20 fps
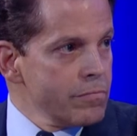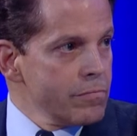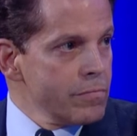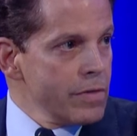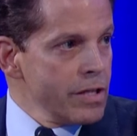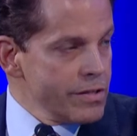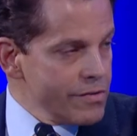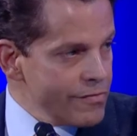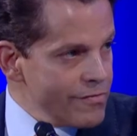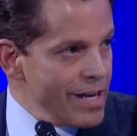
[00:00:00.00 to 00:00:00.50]

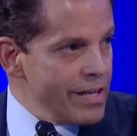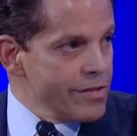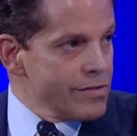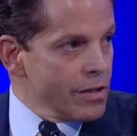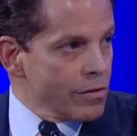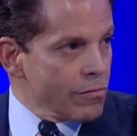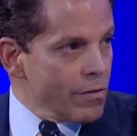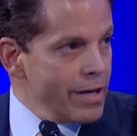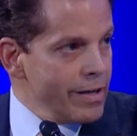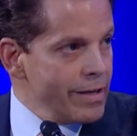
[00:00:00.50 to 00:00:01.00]
he's
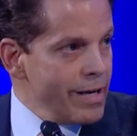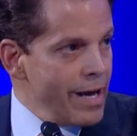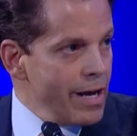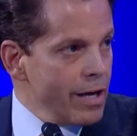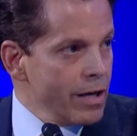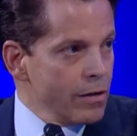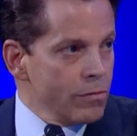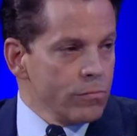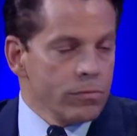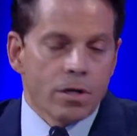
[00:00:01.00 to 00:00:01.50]
facing right
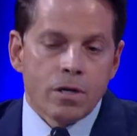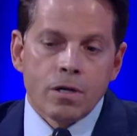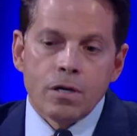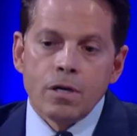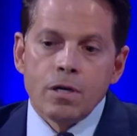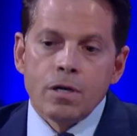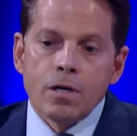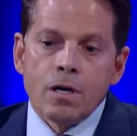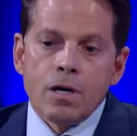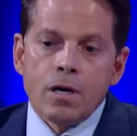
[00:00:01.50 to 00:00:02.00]
now,
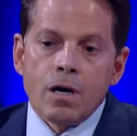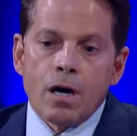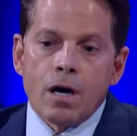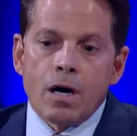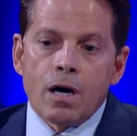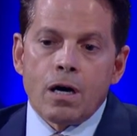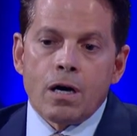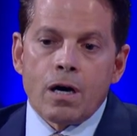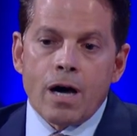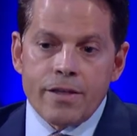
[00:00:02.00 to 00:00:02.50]

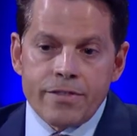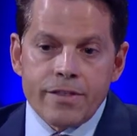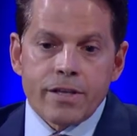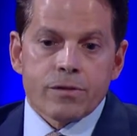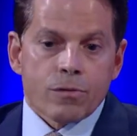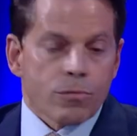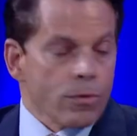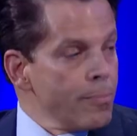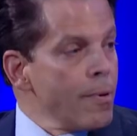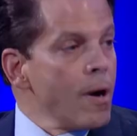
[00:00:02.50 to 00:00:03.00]
uh, I think
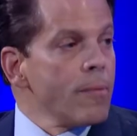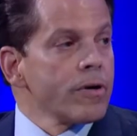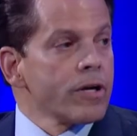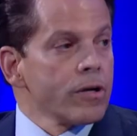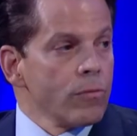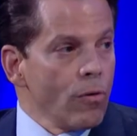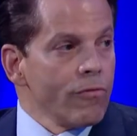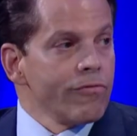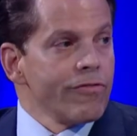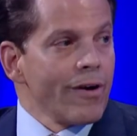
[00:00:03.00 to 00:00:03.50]
the
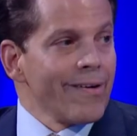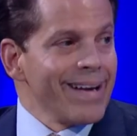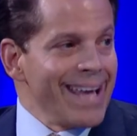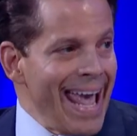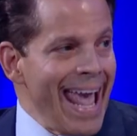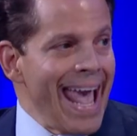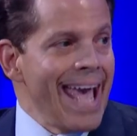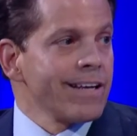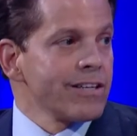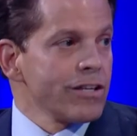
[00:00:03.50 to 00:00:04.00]
Republican will very
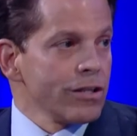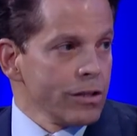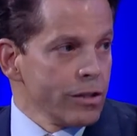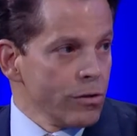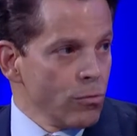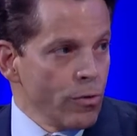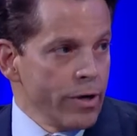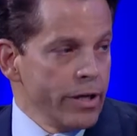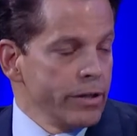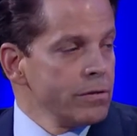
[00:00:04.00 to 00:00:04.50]
handily
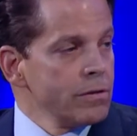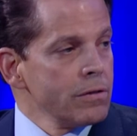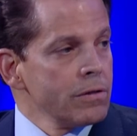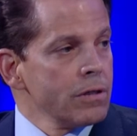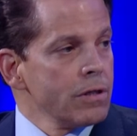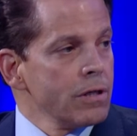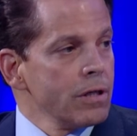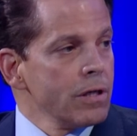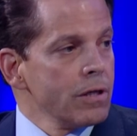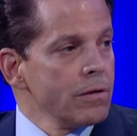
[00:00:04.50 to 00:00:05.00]
win
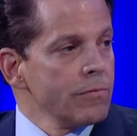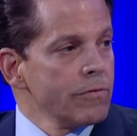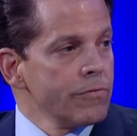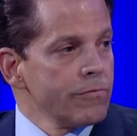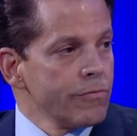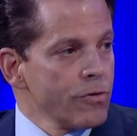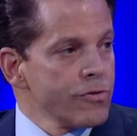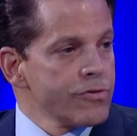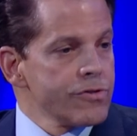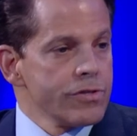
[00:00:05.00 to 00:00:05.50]
uh,
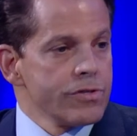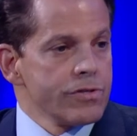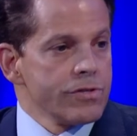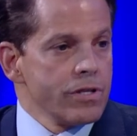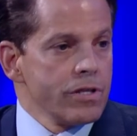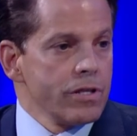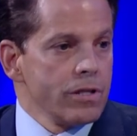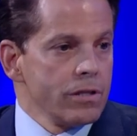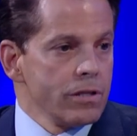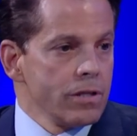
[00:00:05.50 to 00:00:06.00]
versus
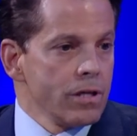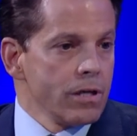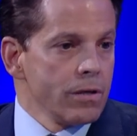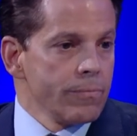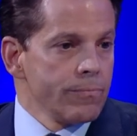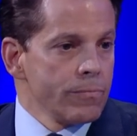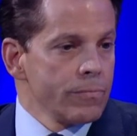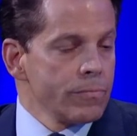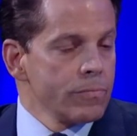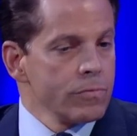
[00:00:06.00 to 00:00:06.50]
the uh,
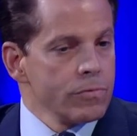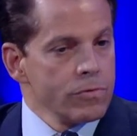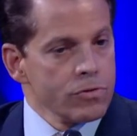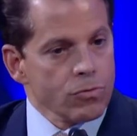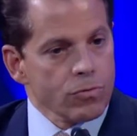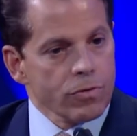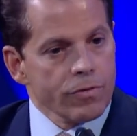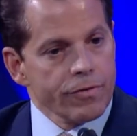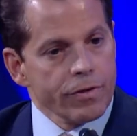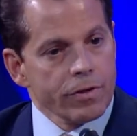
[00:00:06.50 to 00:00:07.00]

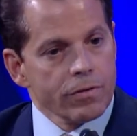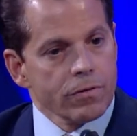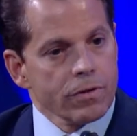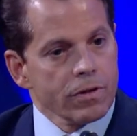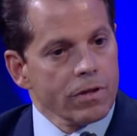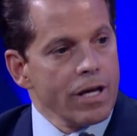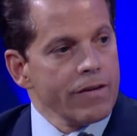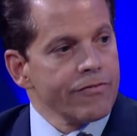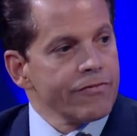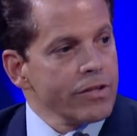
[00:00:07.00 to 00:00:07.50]
sort of the
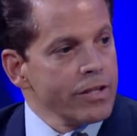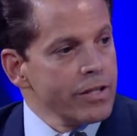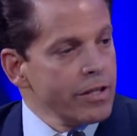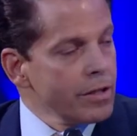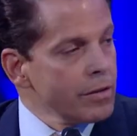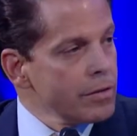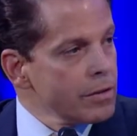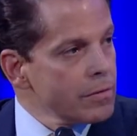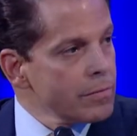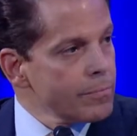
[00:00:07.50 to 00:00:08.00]

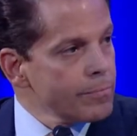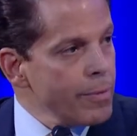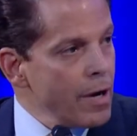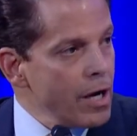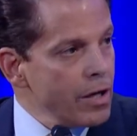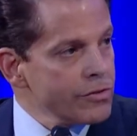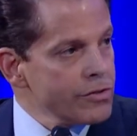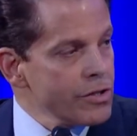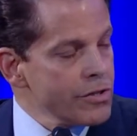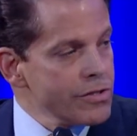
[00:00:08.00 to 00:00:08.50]
left-leaning
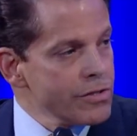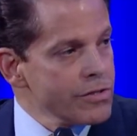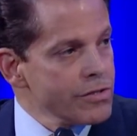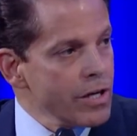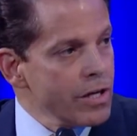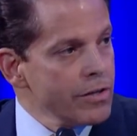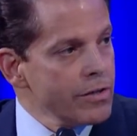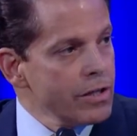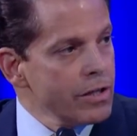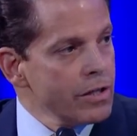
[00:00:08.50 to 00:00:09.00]
politicians
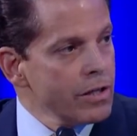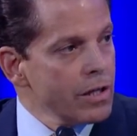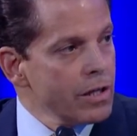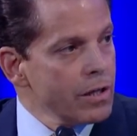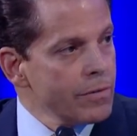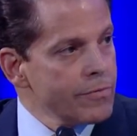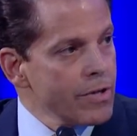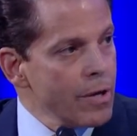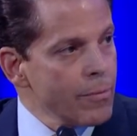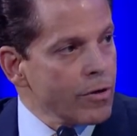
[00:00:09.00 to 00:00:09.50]
on the
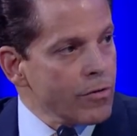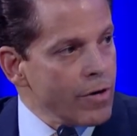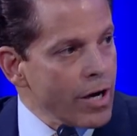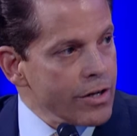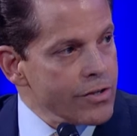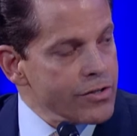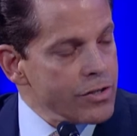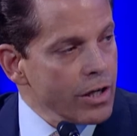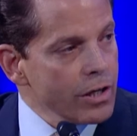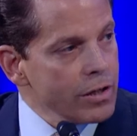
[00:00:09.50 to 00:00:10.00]
uh,
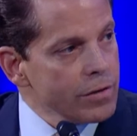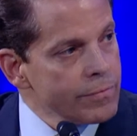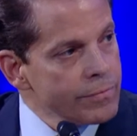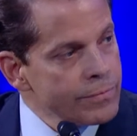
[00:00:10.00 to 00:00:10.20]
Democratic well, side. Let's